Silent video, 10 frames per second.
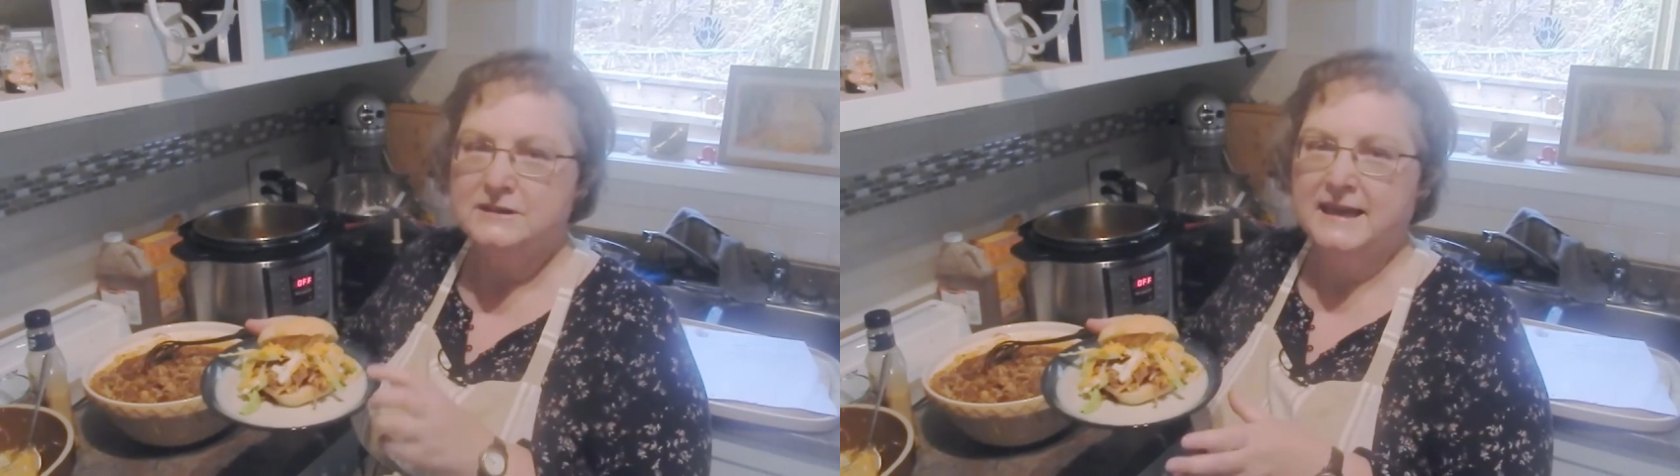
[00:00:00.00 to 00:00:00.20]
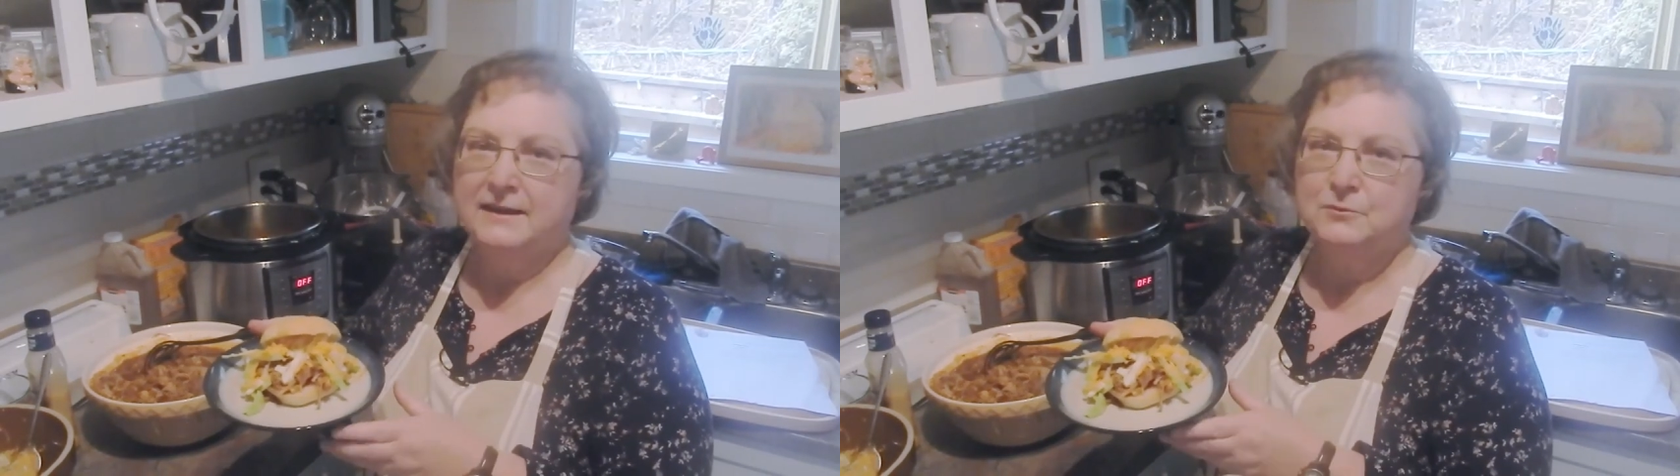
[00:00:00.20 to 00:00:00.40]

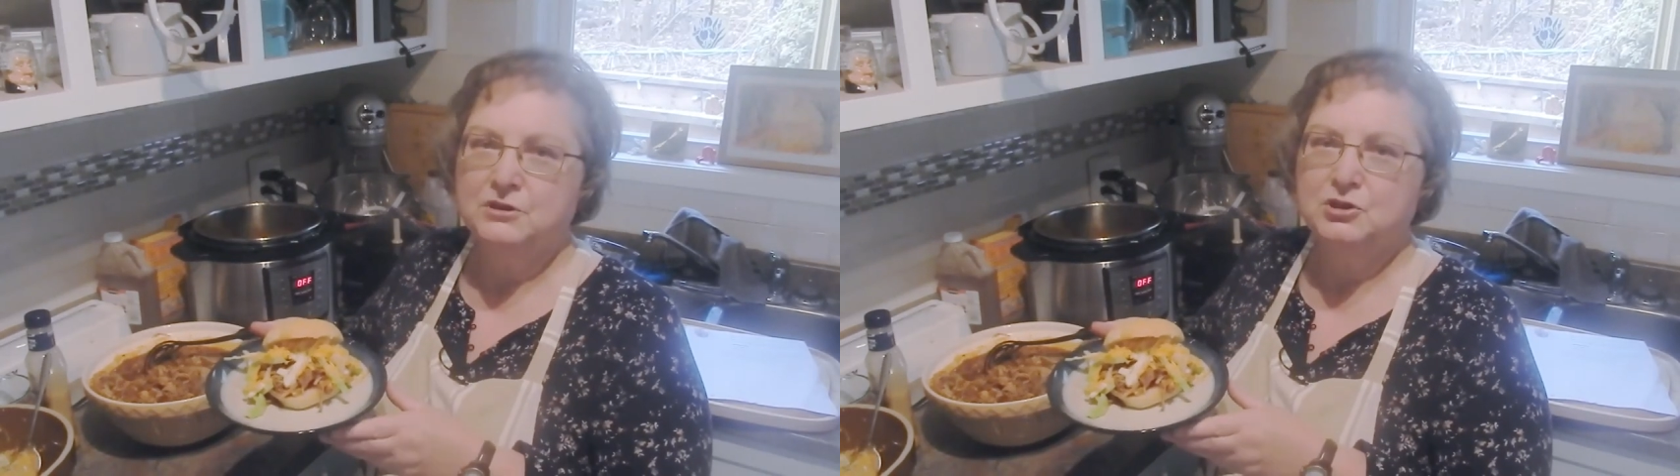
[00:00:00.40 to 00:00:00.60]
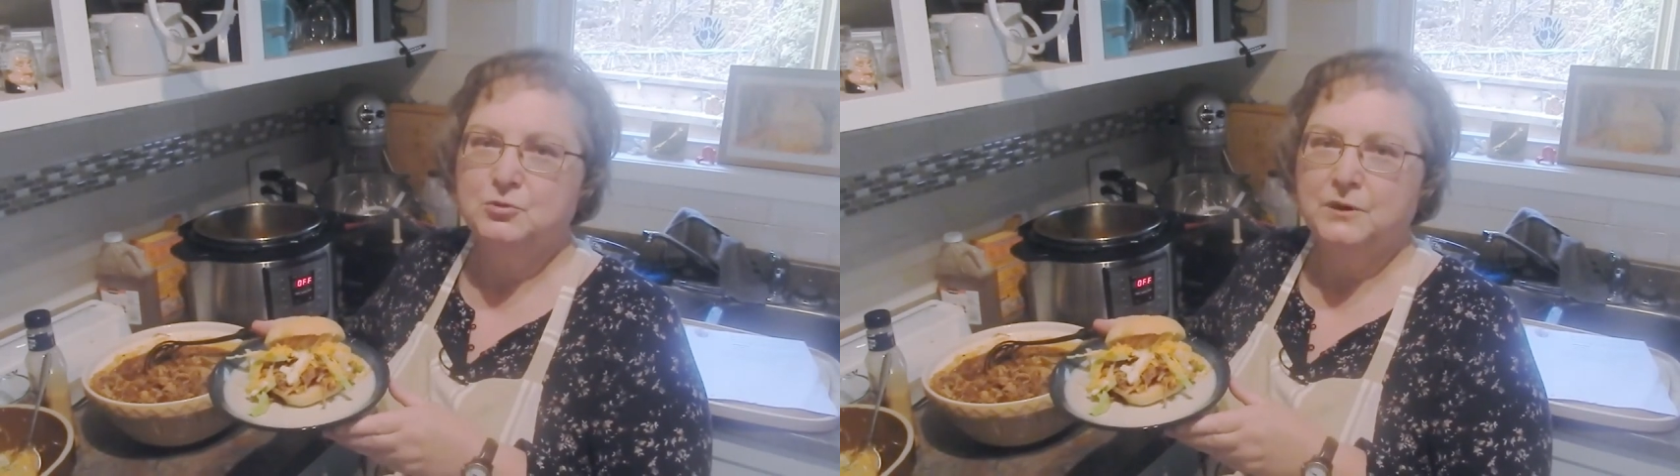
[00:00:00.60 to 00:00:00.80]

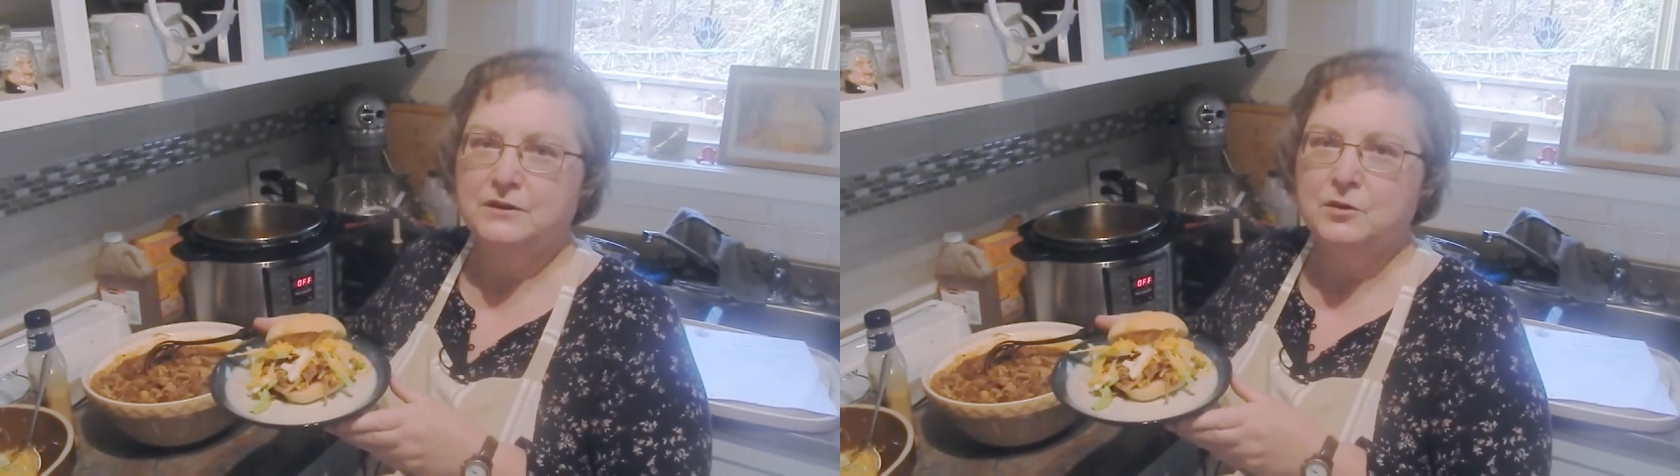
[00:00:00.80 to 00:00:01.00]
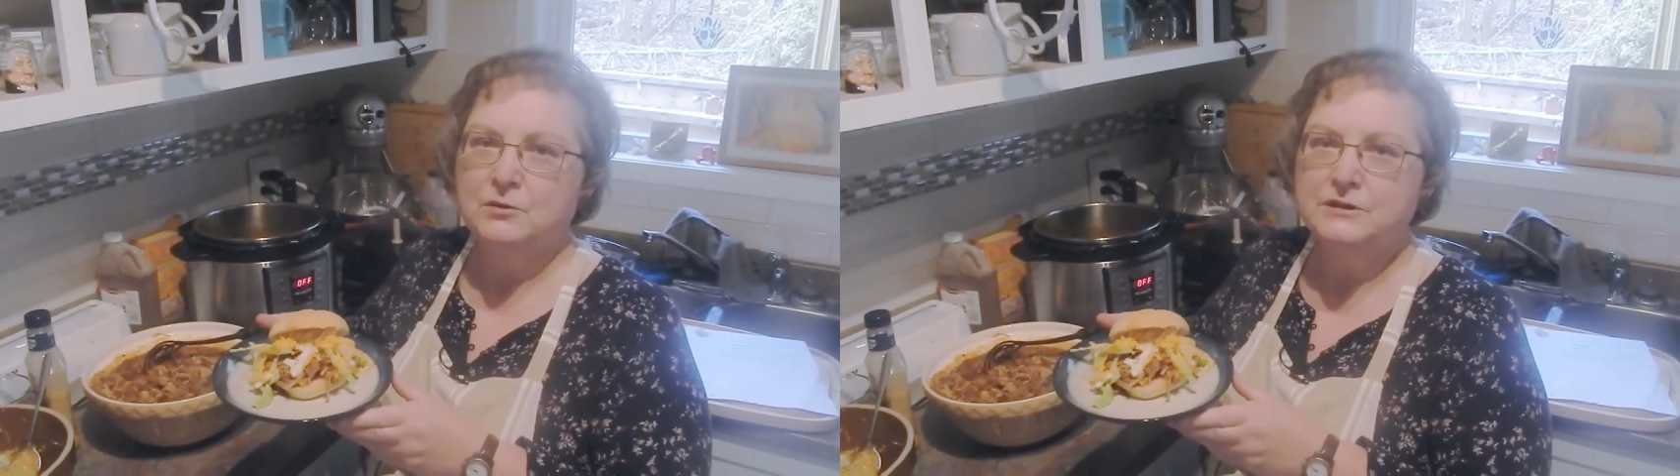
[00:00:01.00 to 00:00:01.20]
sandwich
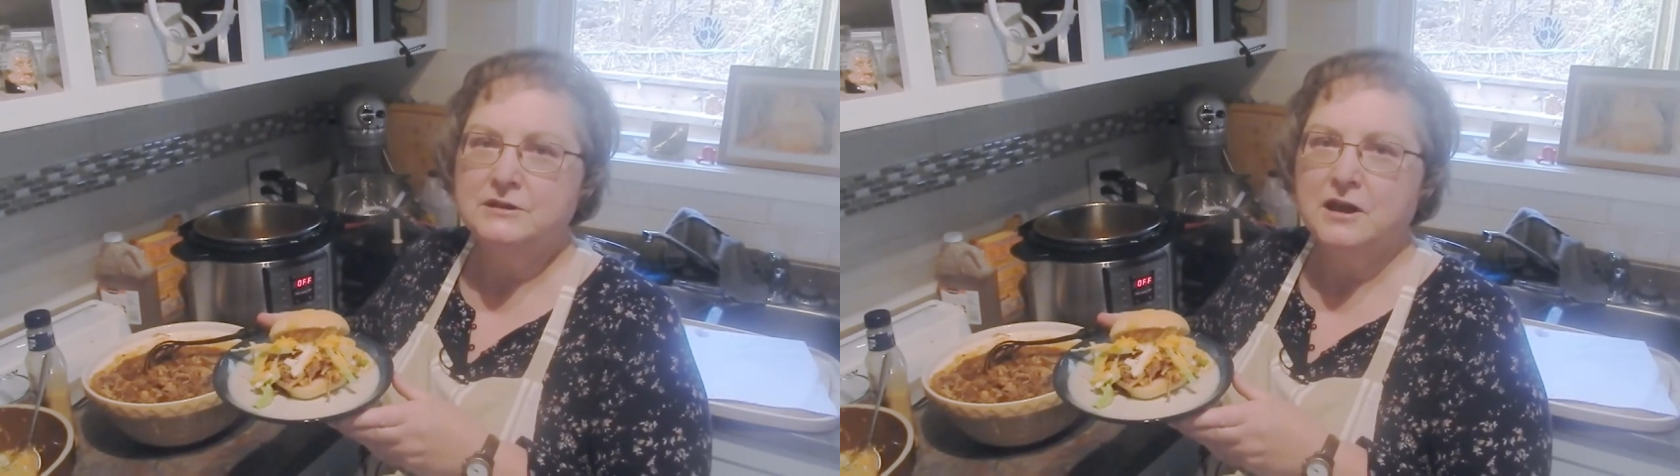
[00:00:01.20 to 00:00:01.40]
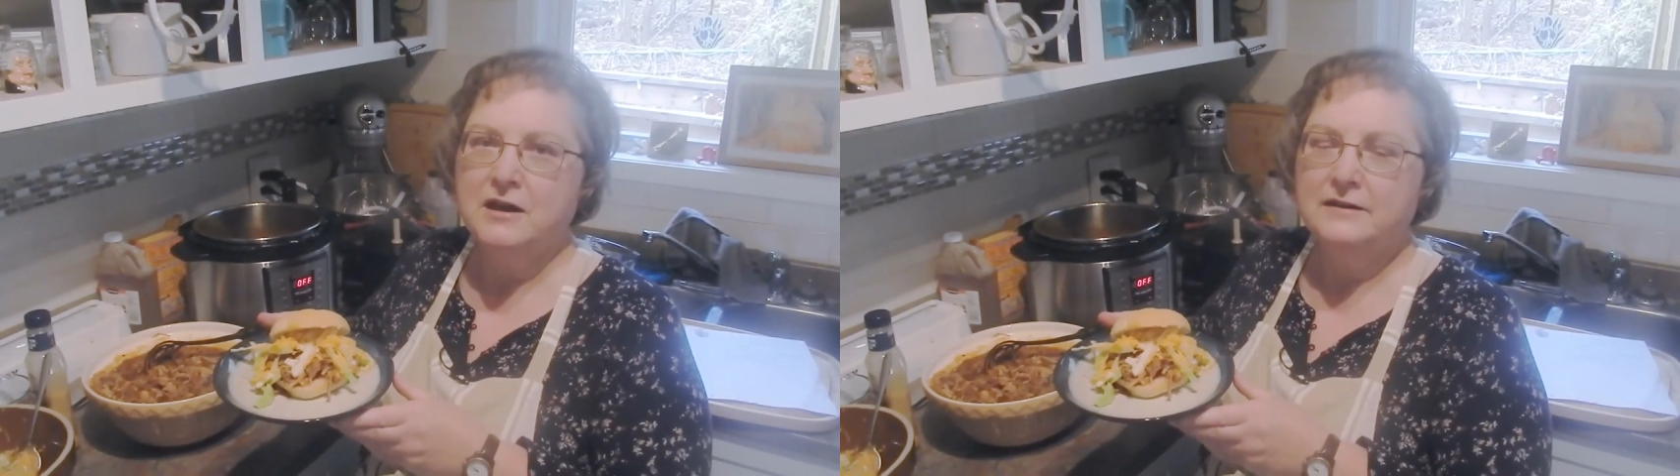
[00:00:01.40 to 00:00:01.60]
with
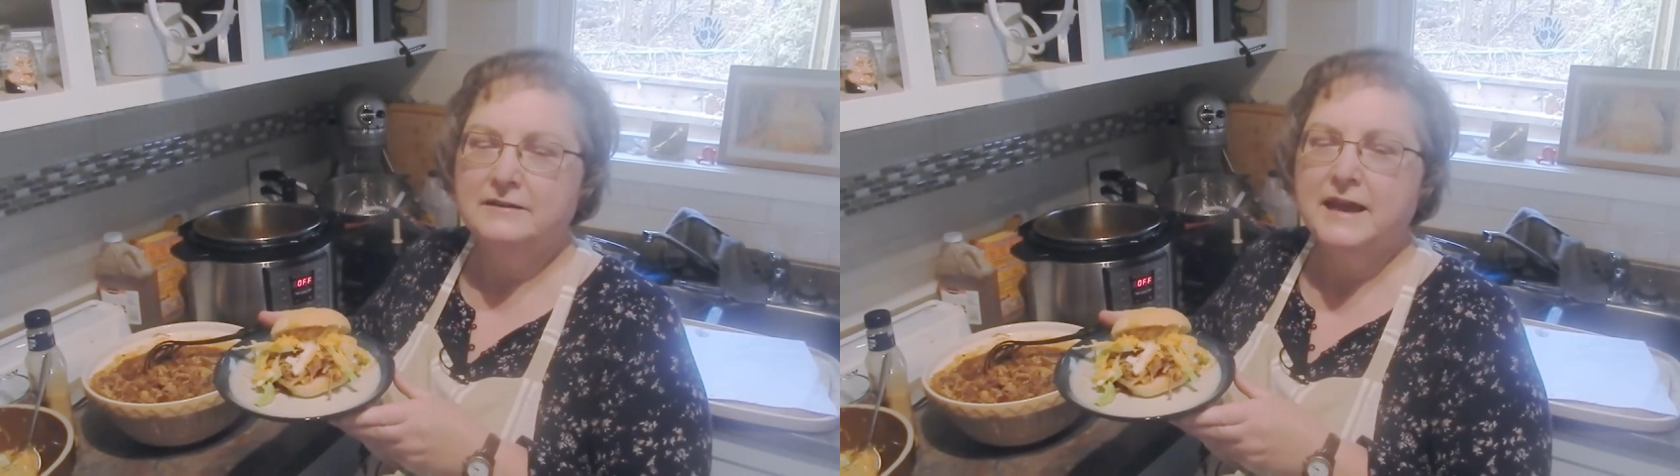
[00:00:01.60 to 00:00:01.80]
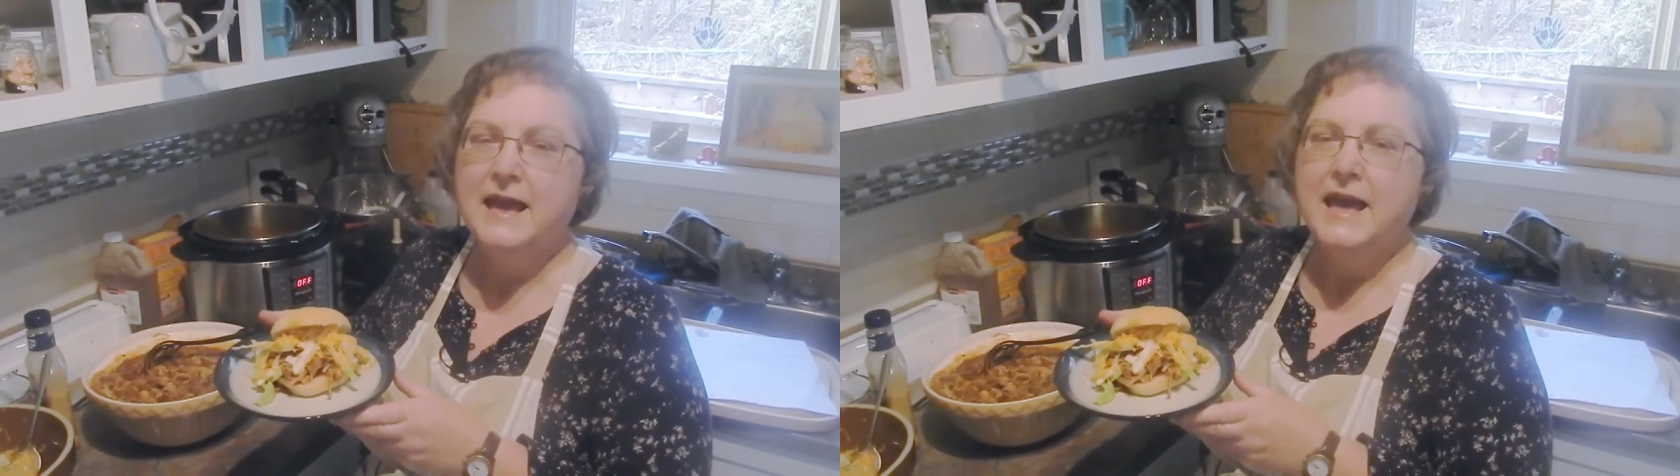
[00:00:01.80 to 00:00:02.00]
coleslaw.